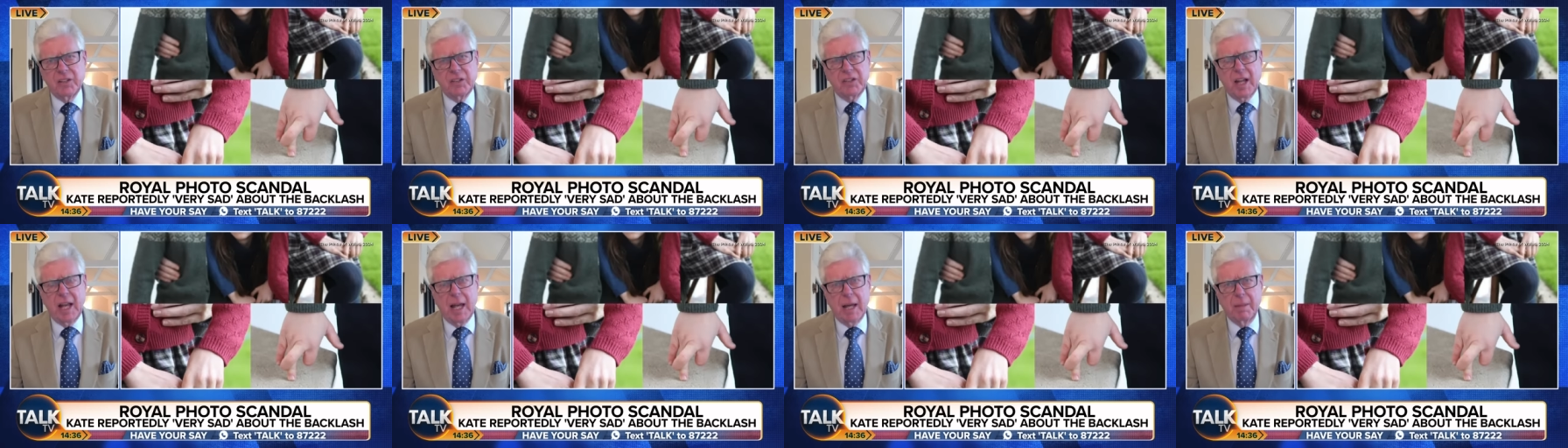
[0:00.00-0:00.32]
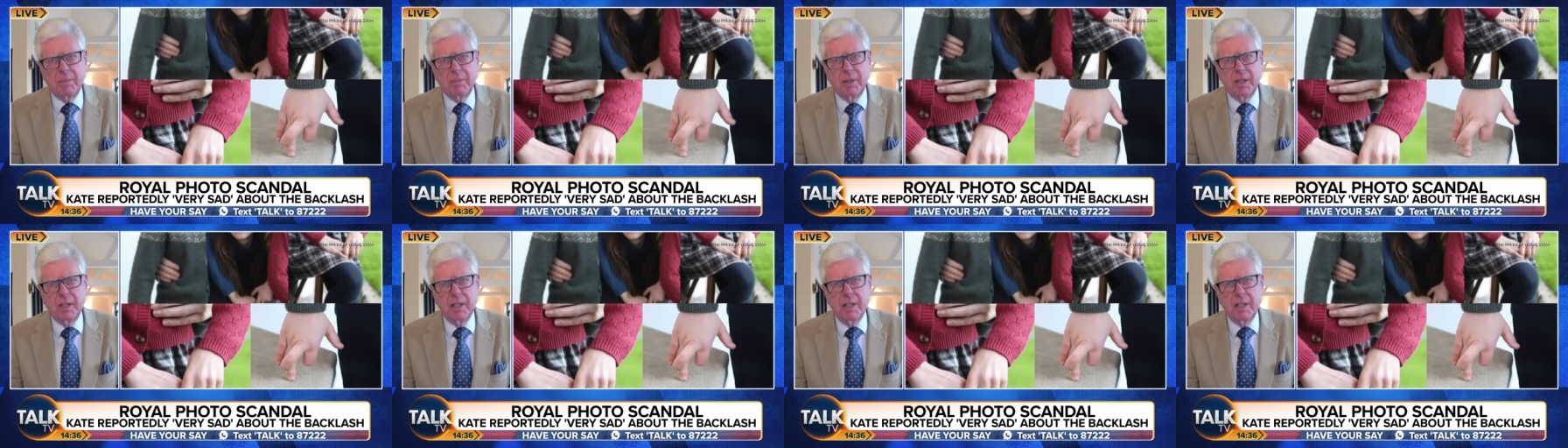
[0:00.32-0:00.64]
this
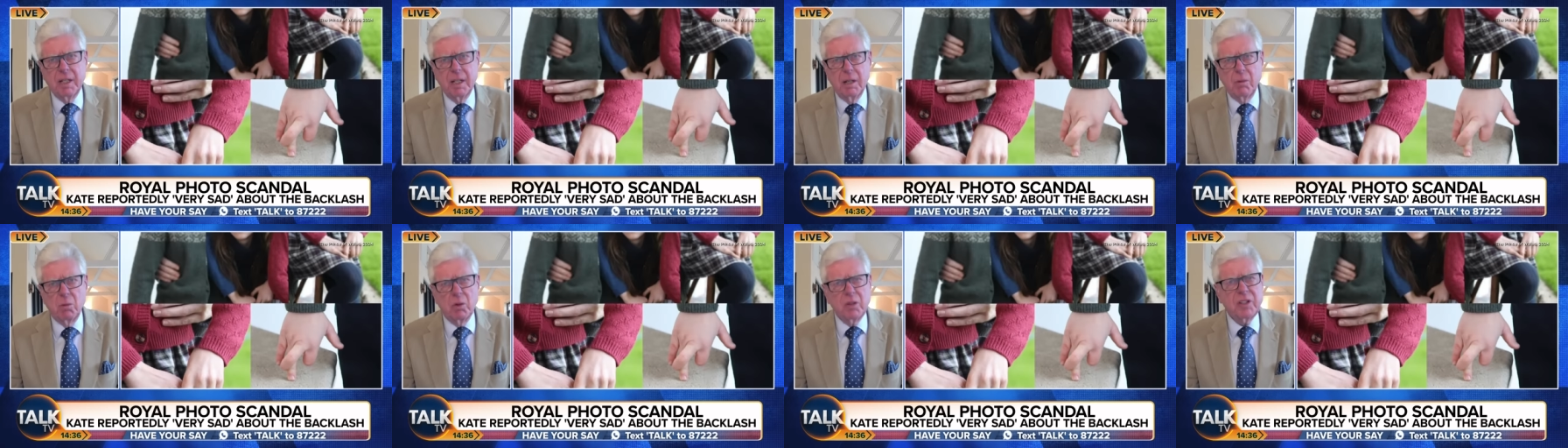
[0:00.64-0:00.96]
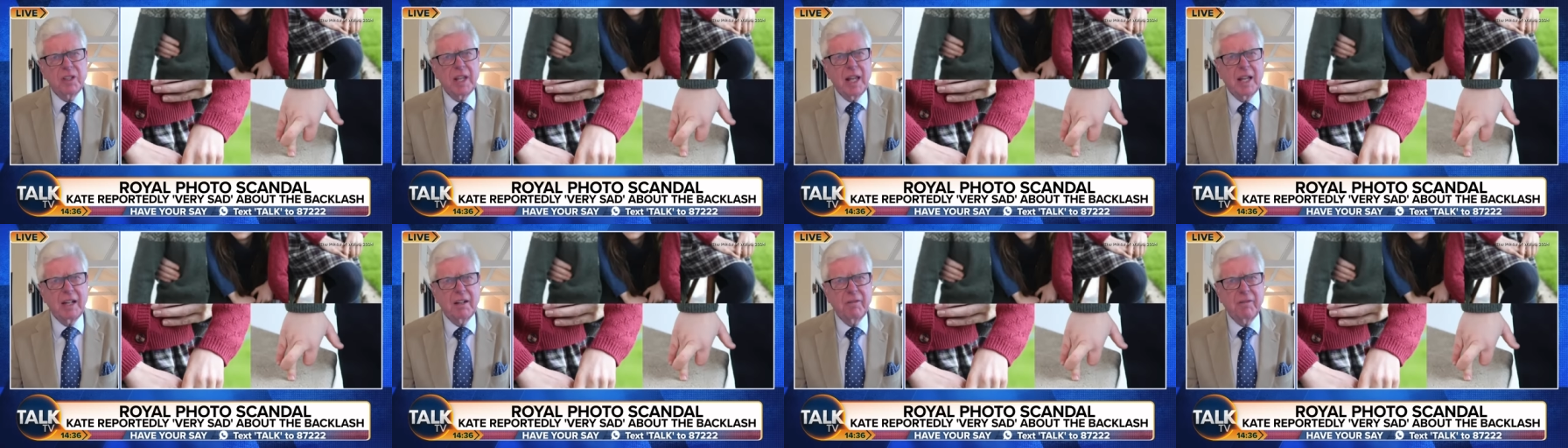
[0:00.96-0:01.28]
happened.
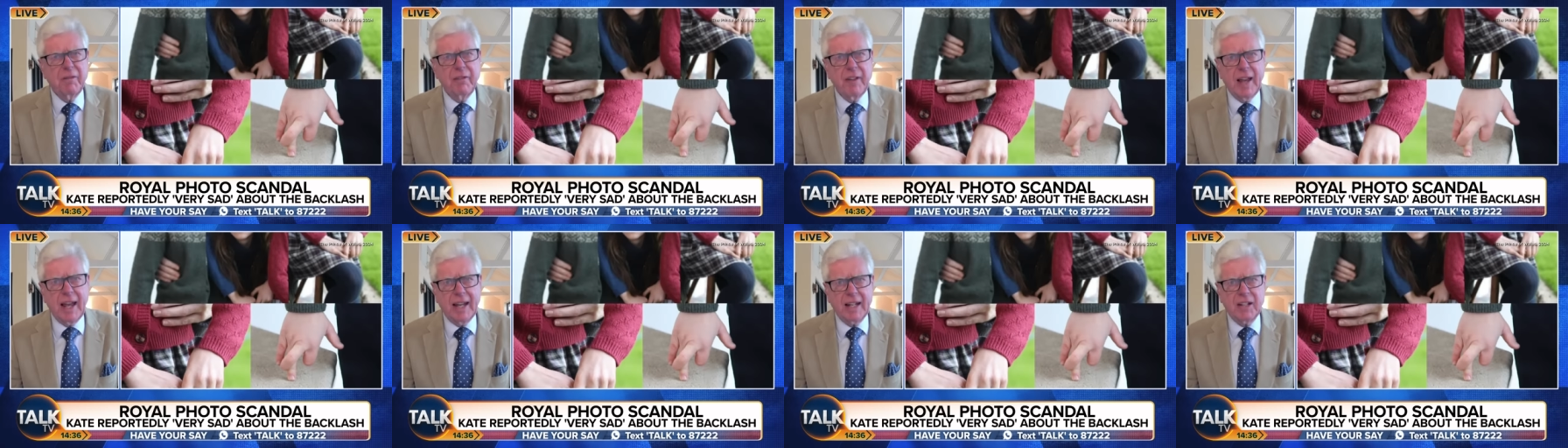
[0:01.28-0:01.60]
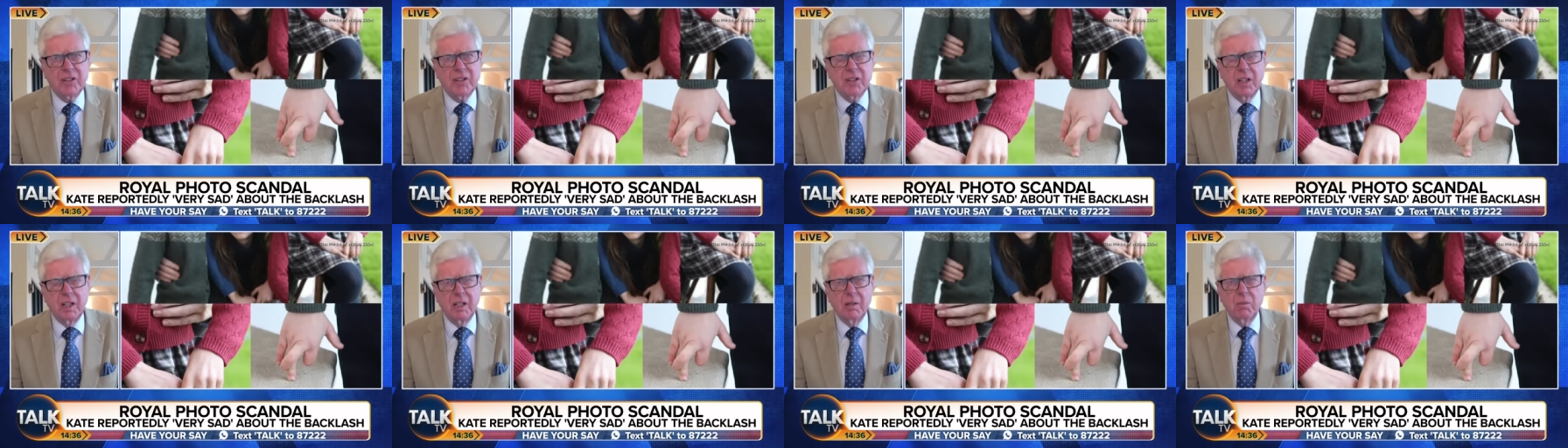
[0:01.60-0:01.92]
Was that a
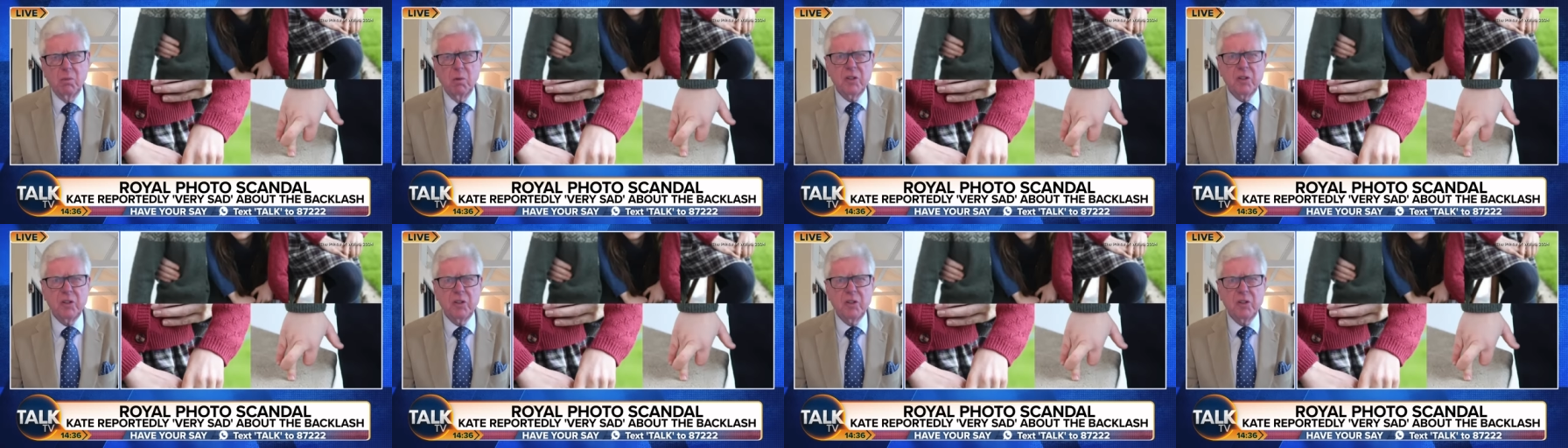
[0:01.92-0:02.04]
factor?